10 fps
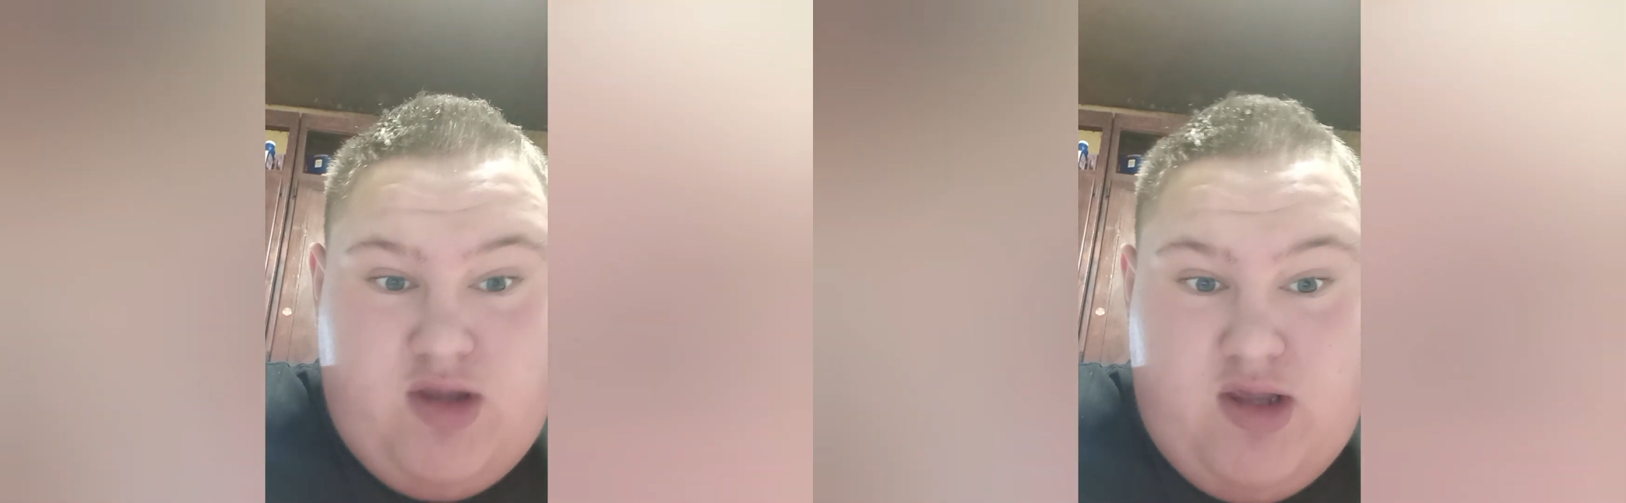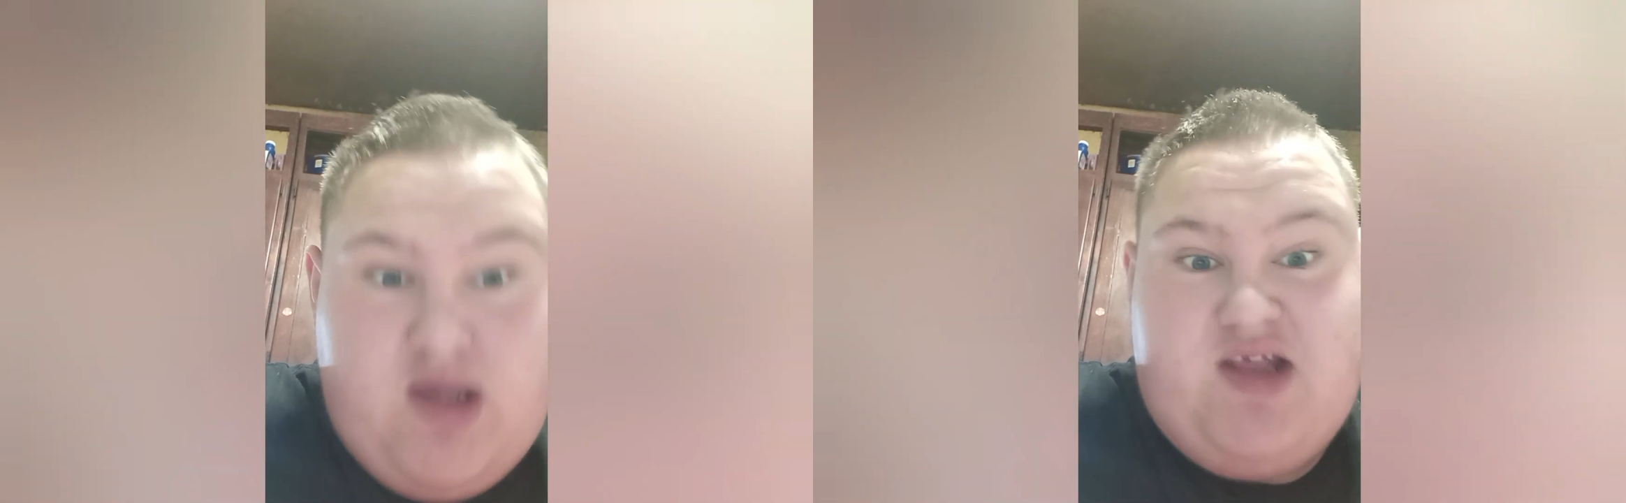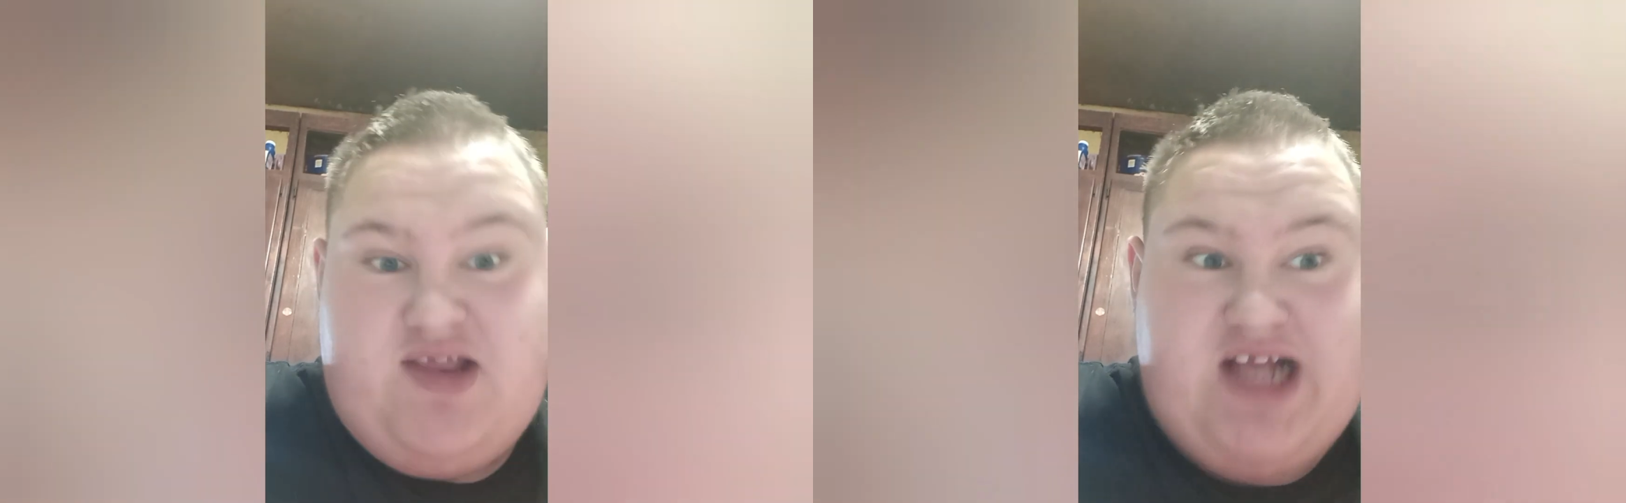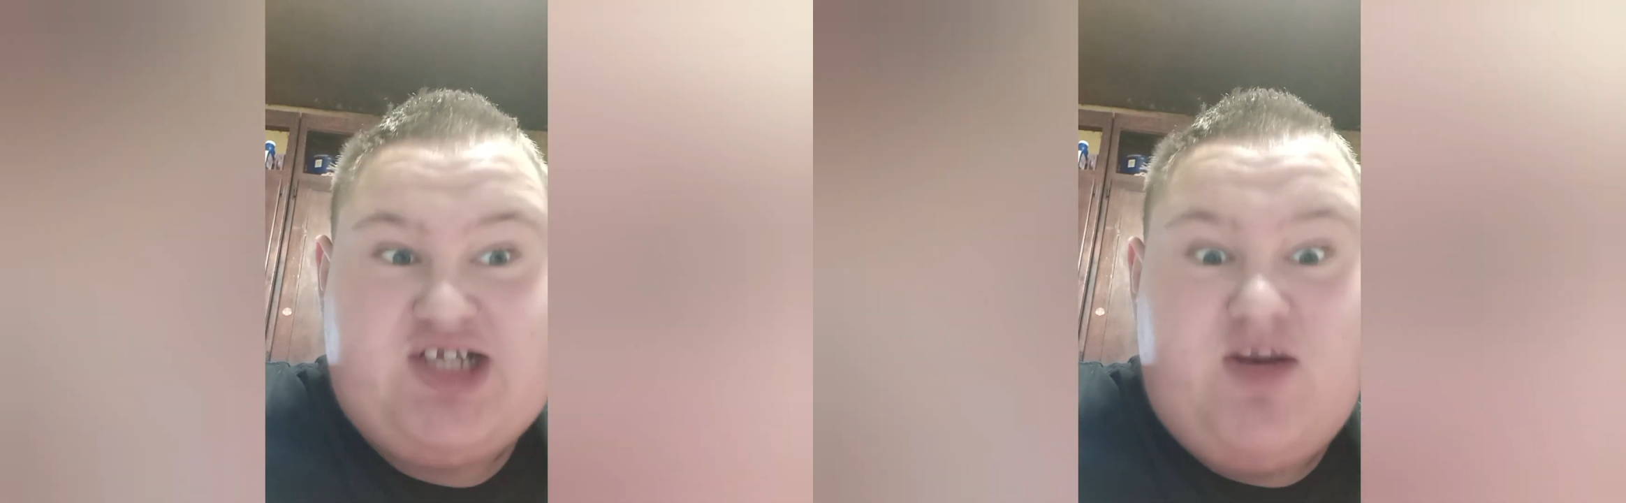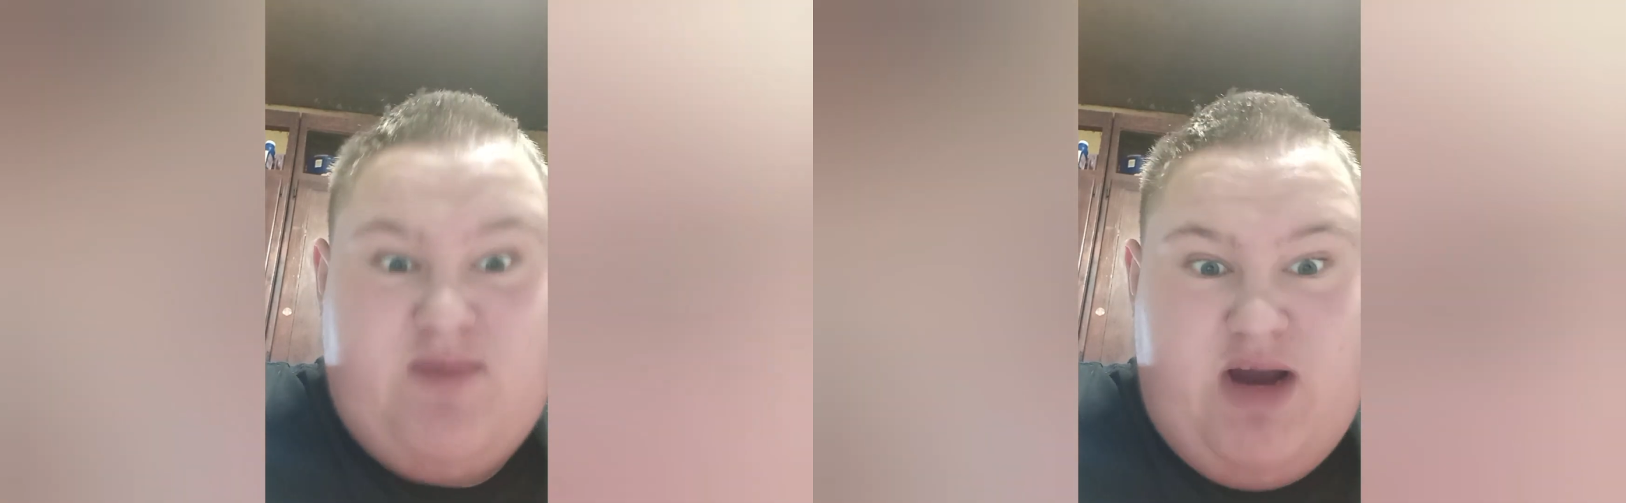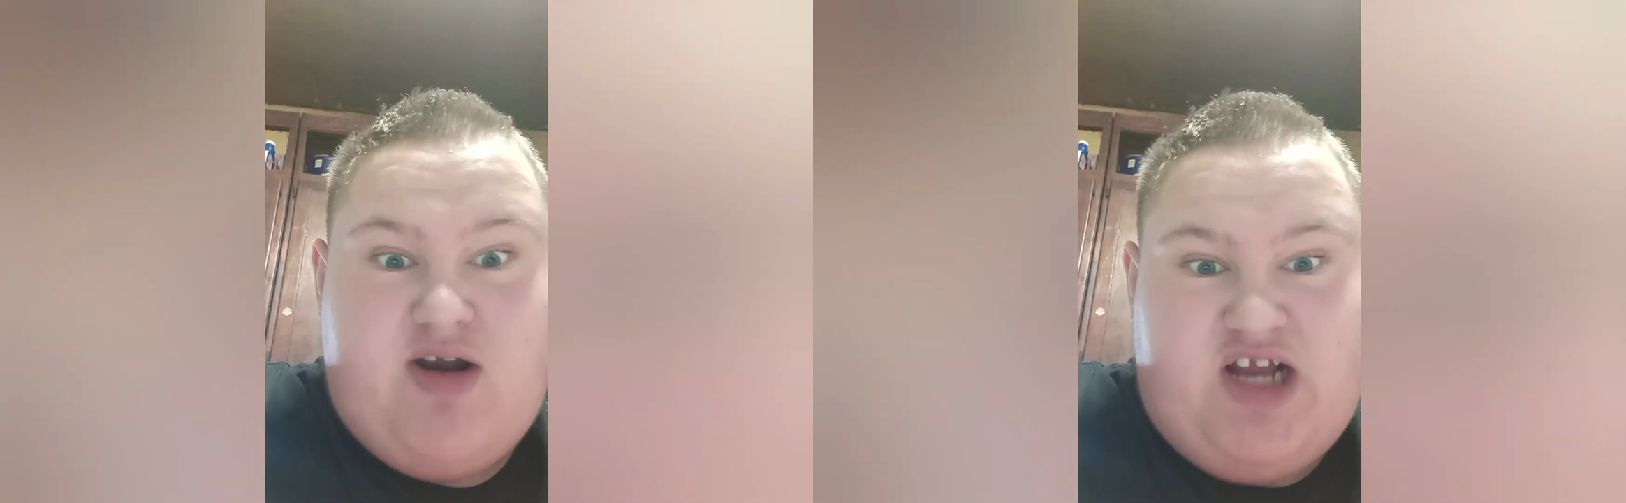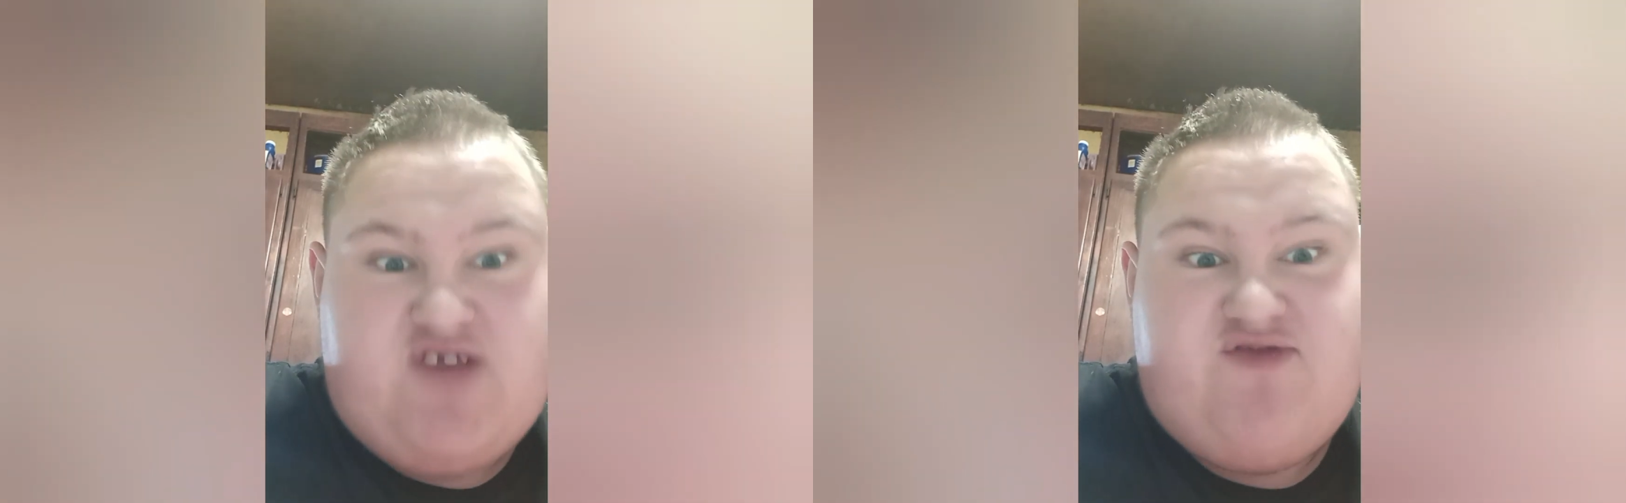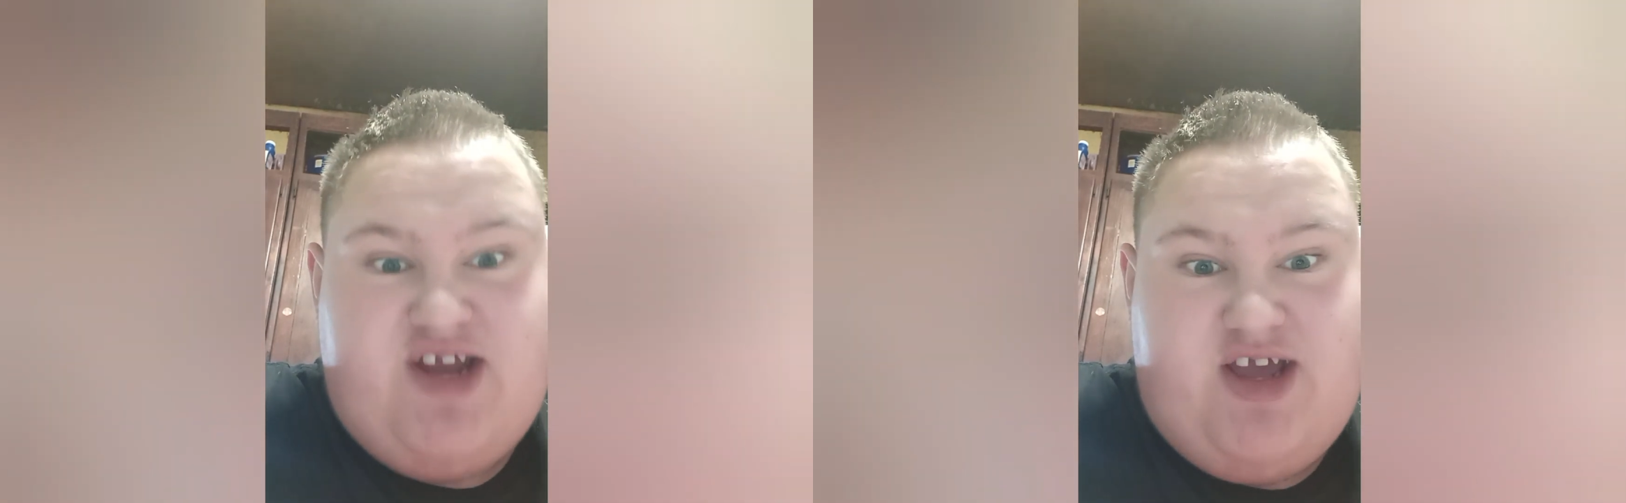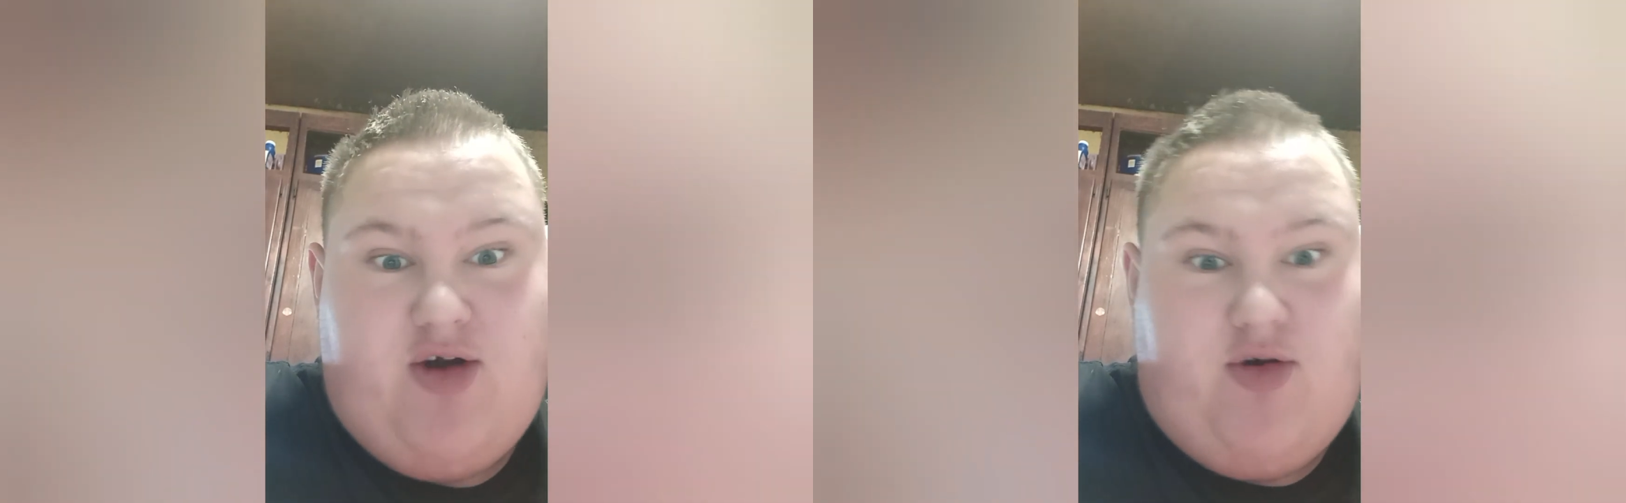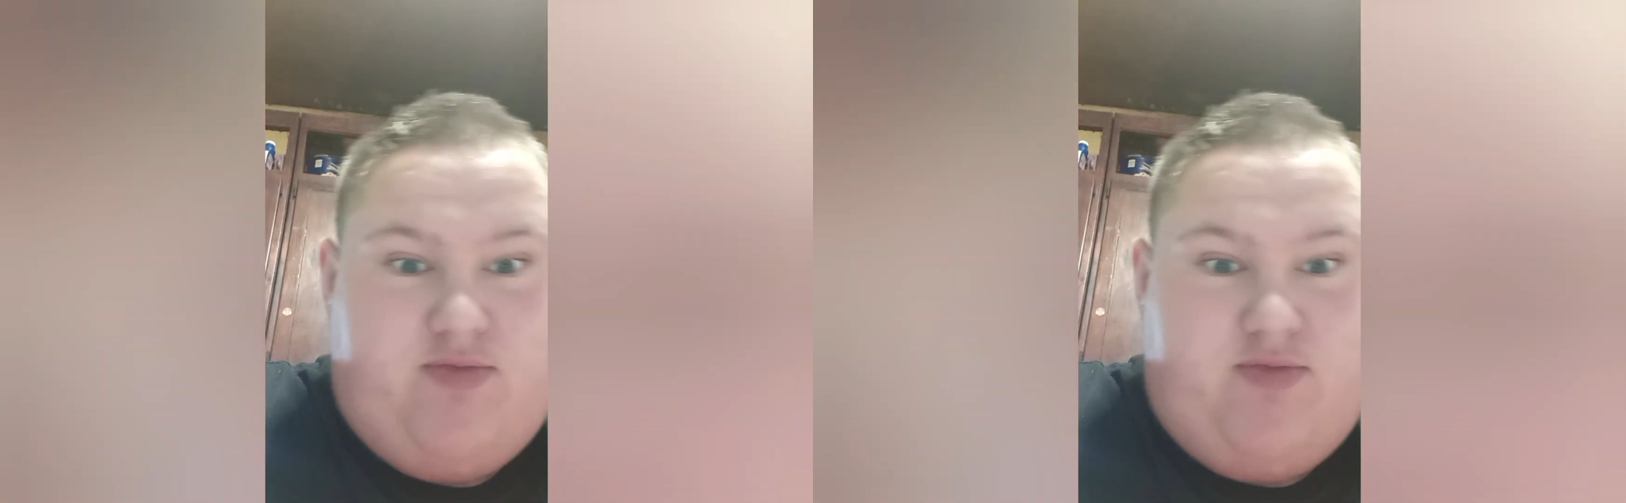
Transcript: That's going to be our next video,